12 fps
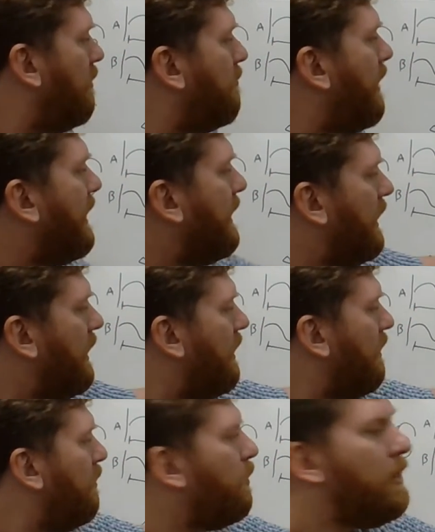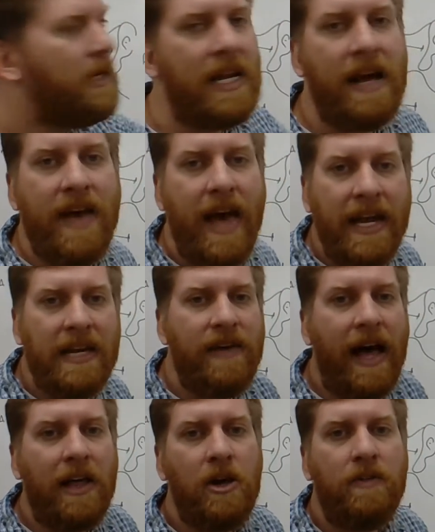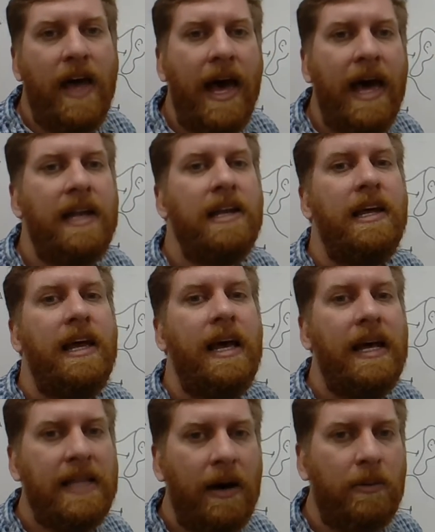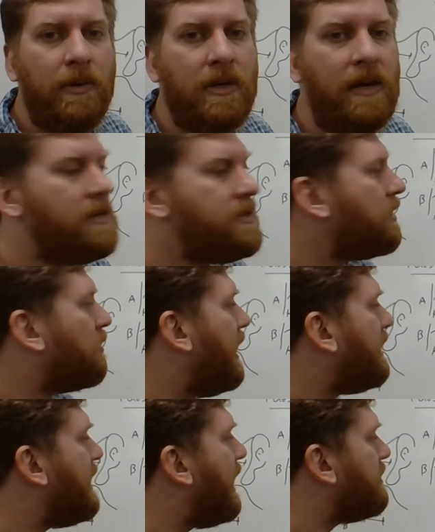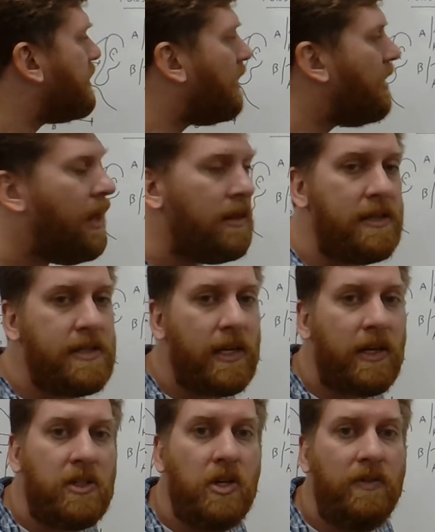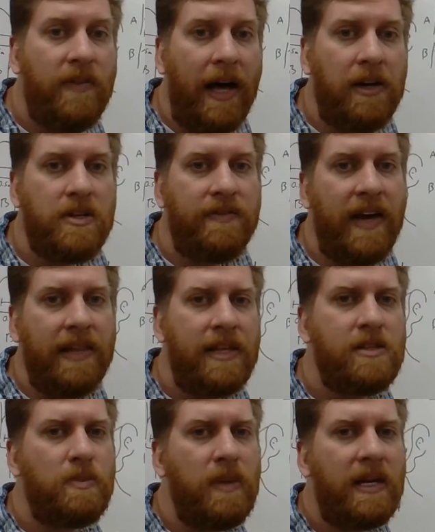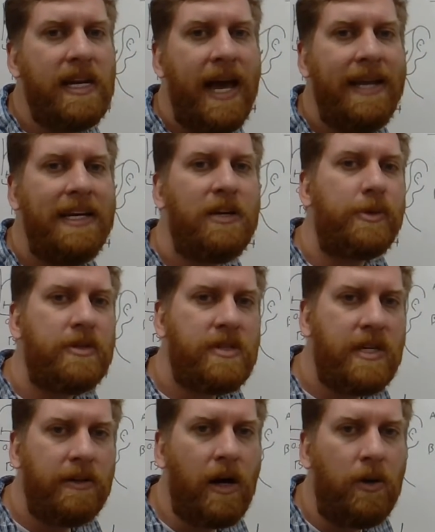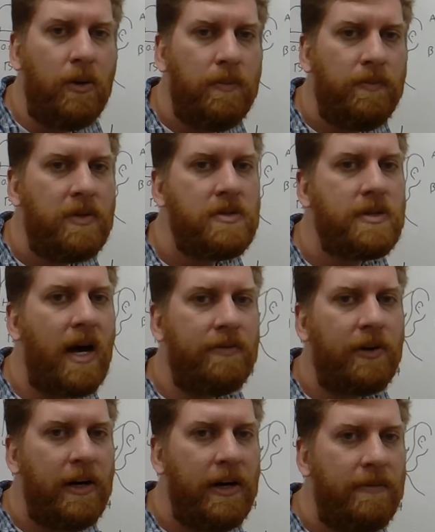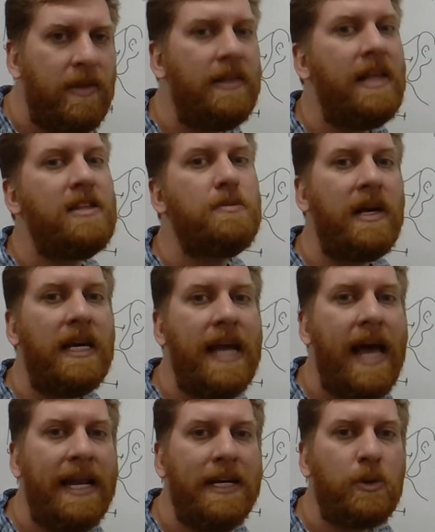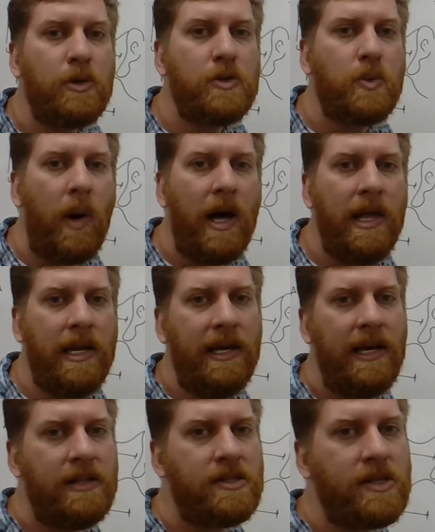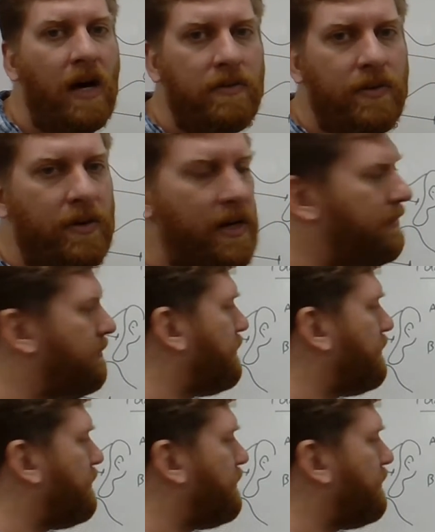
Right here, we could have any value of n, and that will give us a correct answer. Let's look at two values of n. Let's plug in n equals 0, solve for it, and let's plug in n equals 1 and solve for it.